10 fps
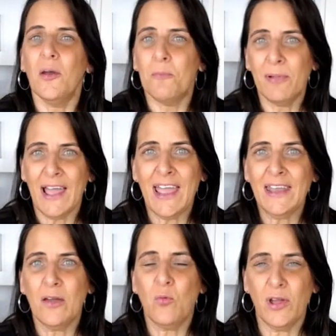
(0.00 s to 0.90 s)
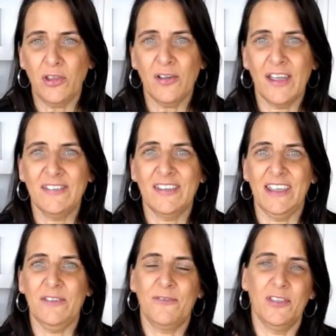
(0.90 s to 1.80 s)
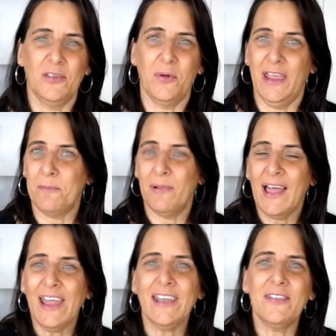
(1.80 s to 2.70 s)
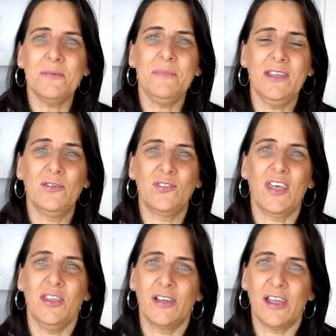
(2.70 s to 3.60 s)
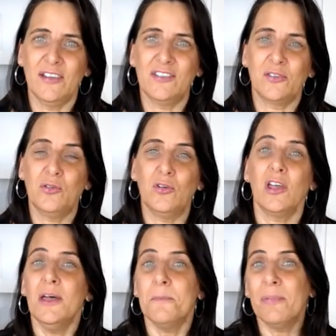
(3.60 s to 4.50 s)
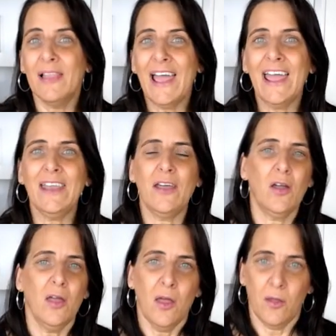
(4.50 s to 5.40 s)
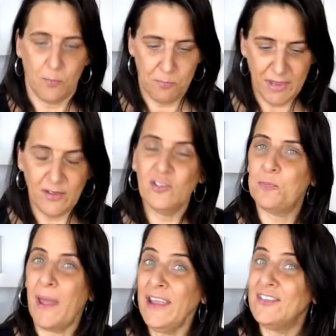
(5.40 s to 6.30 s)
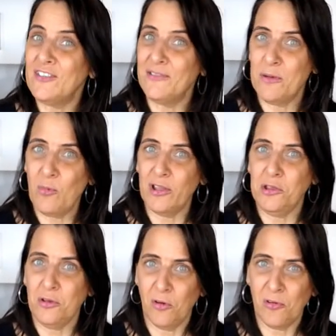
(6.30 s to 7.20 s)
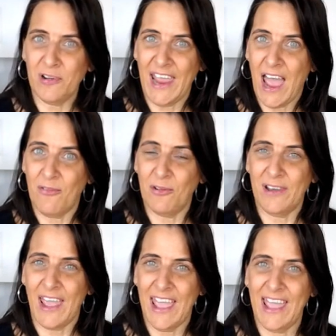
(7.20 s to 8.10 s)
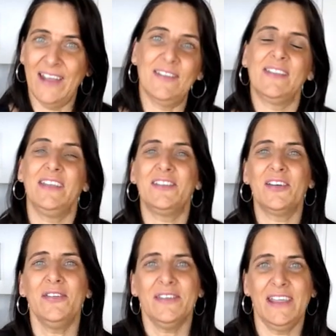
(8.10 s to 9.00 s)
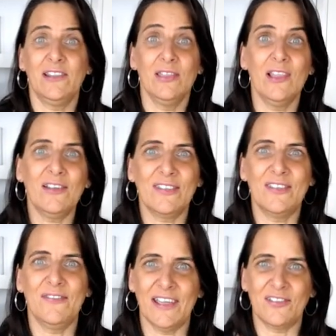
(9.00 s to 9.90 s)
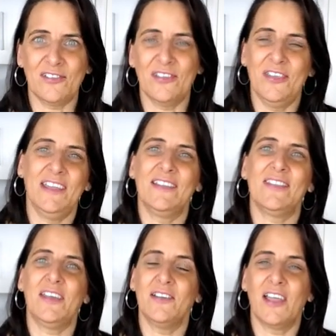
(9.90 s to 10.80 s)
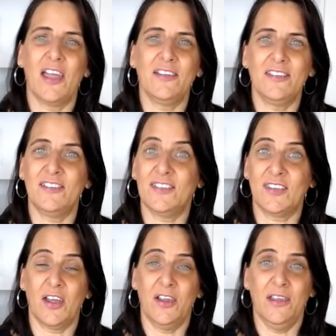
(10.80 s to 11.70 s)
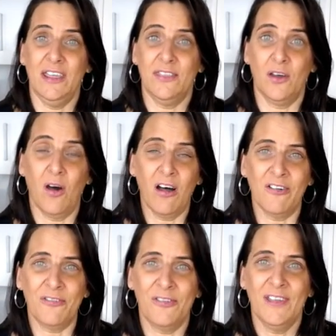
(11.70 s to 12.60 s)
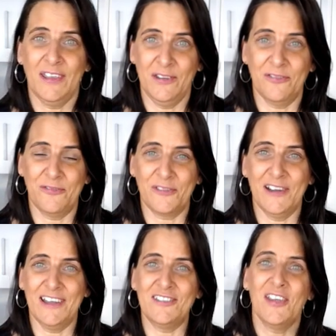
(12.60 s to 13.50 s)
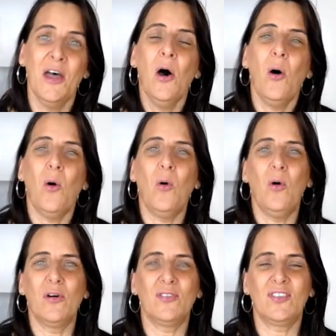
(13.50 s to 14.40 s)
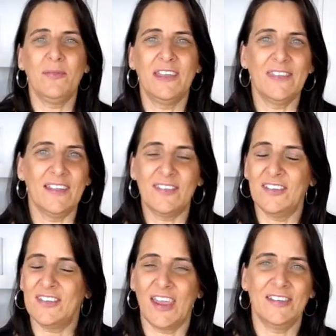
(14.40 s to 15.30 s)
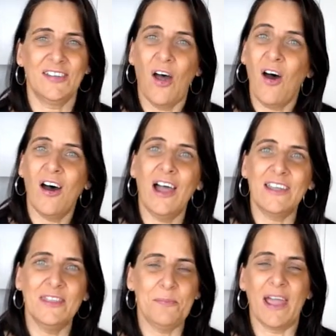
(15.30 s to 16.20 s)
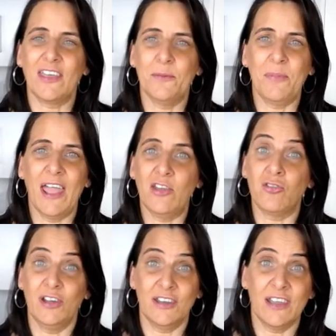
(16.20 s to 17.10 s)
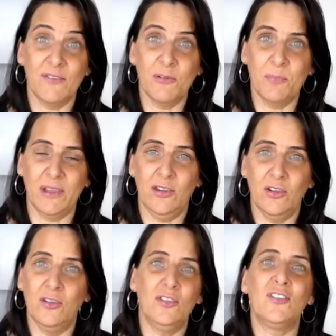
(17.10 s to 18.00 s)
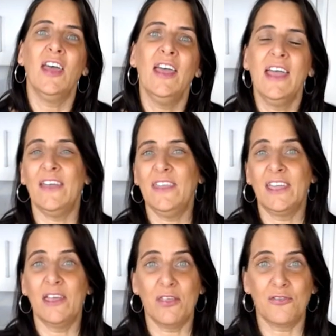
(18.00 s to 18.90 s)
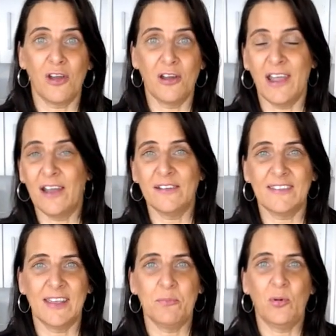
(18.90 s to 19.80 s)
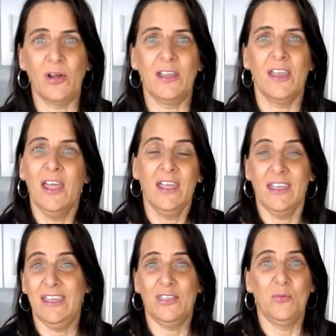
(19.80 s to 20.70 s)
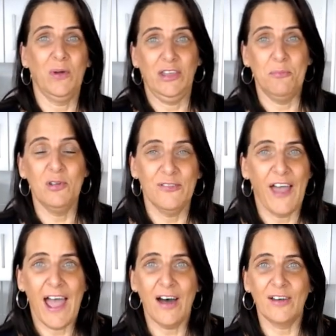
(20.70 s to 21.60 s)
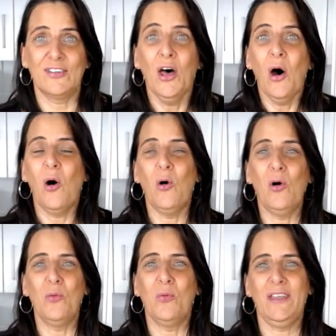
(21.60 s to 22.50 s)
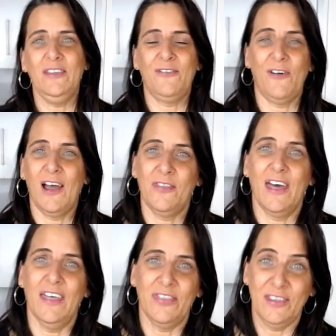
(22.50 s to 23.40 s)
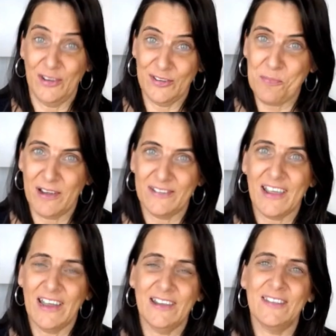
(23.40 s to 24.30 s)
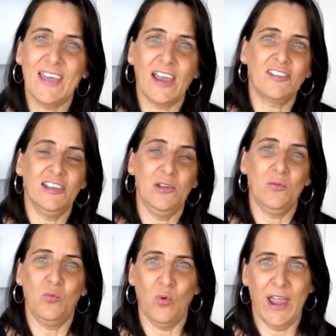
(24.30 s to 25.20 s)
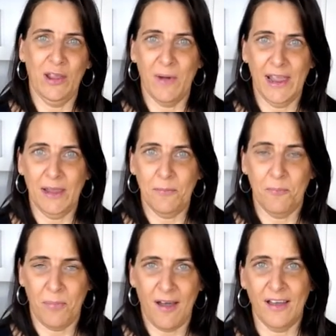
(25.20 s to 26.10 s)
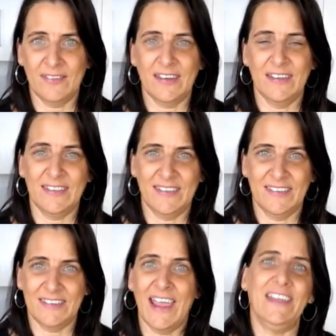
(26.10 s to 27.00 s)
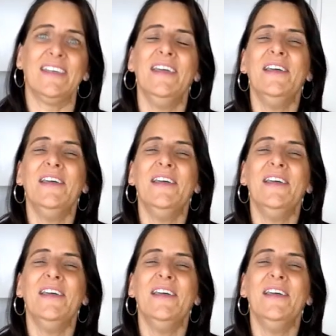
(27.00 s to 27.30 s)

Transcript: Plan what you're going to eat for the week. Plan out the meals that you're going to cook. Plan meals based around what you already have on hand, so you don't need lots of extra things that are going to just go either off in your fridge or something that's just going to hide in the back of the pantry and never be used and then get thrown out at some point, either when you move house or when you find that the use by date is actually way past its date.